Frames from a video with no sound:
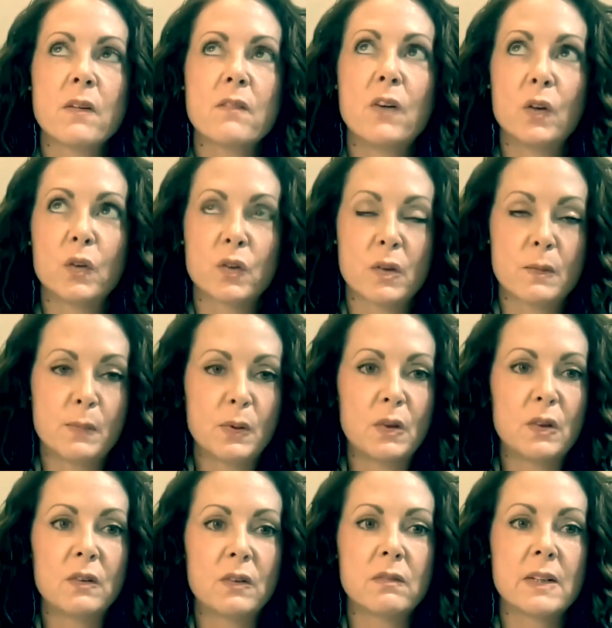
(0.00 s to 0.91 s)

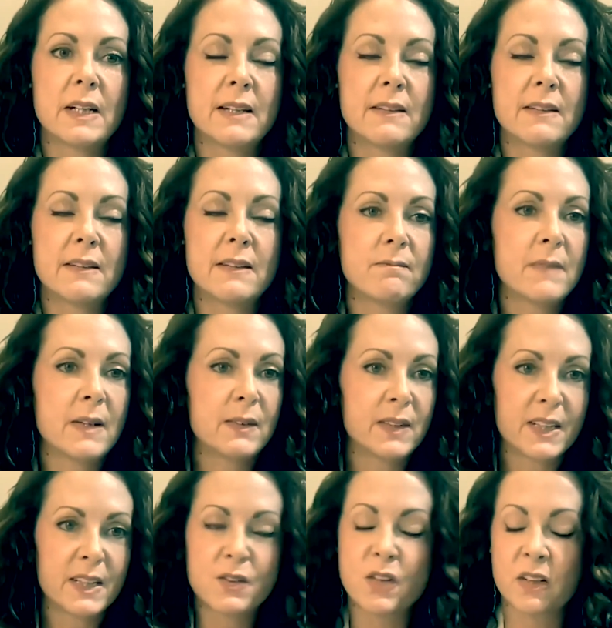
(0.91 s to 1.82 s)
vulnerable, and
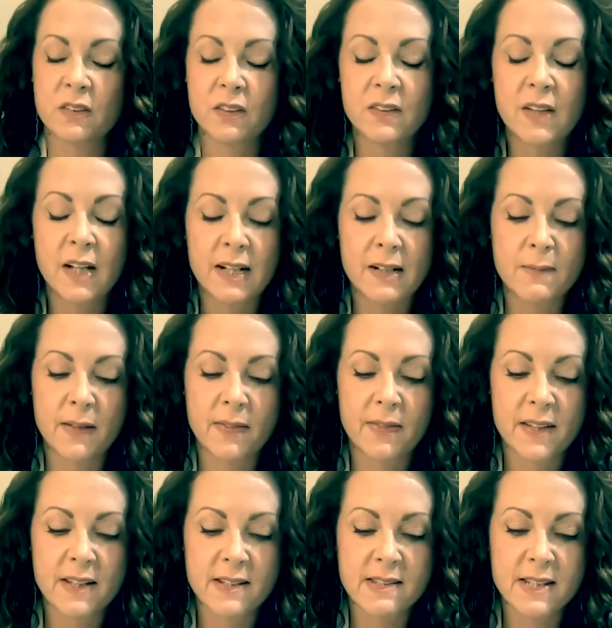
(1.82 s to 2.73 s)
Melanie, you talked a lot
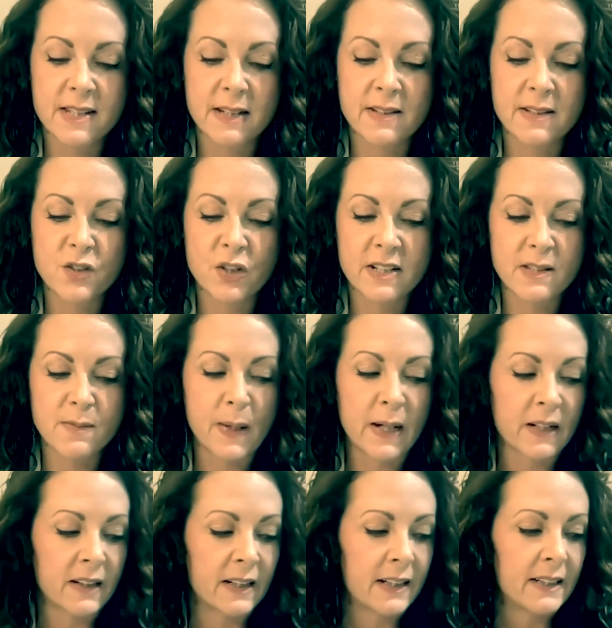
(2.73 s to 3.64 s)
about this, and
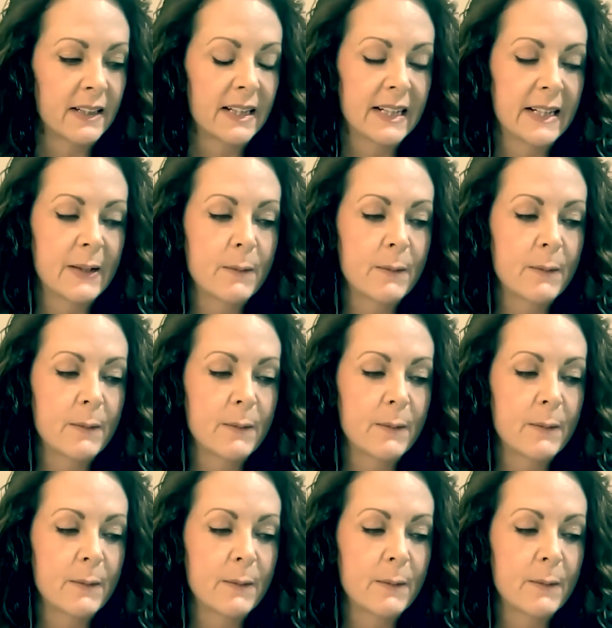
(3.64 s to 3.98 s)
transparent,